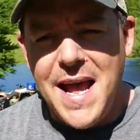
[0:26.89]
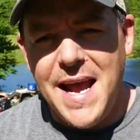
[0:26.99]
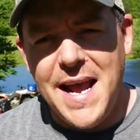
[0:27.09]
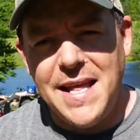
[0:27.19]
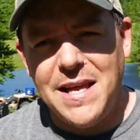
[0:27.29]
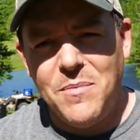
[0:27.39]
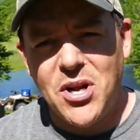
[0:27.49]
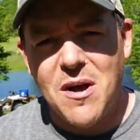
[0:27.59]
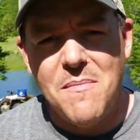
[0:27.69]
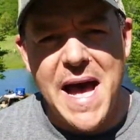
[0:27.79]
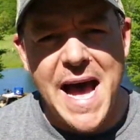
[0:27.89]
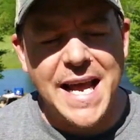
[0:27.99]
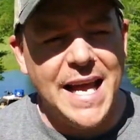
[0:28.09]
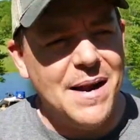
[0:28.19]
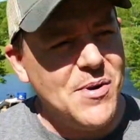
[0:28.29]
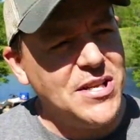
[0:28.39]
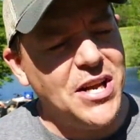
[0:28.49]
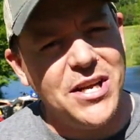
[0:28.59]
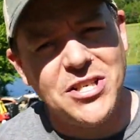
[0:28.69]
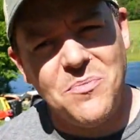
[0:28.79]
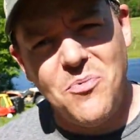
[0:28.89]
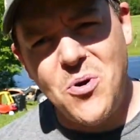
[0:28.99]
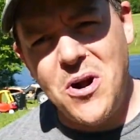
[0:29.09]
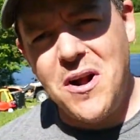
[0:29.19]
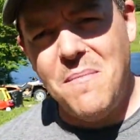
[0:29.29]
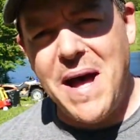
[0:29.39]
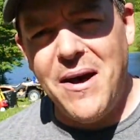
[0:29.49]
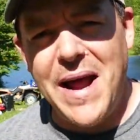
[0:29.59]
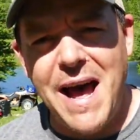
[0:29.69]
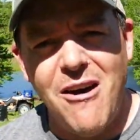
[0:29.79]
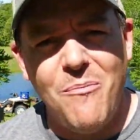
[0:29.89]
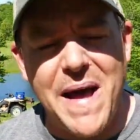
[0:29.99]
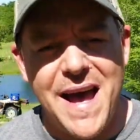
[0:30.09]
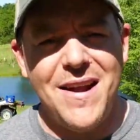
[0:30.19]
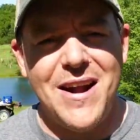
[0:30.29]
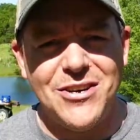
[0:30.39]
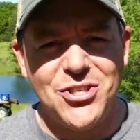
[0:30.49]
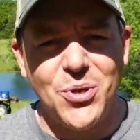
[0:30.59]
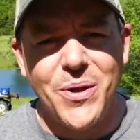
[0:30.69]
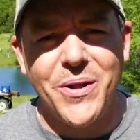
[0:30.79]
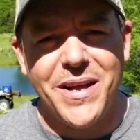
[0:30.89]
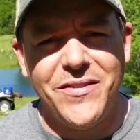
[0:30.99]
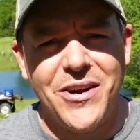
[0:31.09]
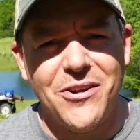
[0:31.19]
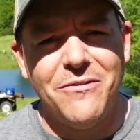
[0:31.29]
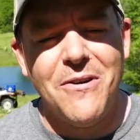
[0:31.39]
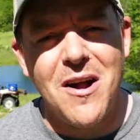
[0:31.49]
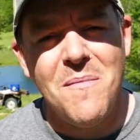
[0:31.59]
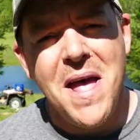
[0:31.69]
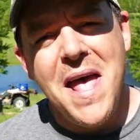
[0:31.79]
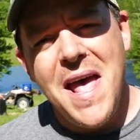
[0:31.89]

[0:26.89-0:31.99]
And then I'm going to come back and I'm going to tell you some more about how bad our soil is here on the farm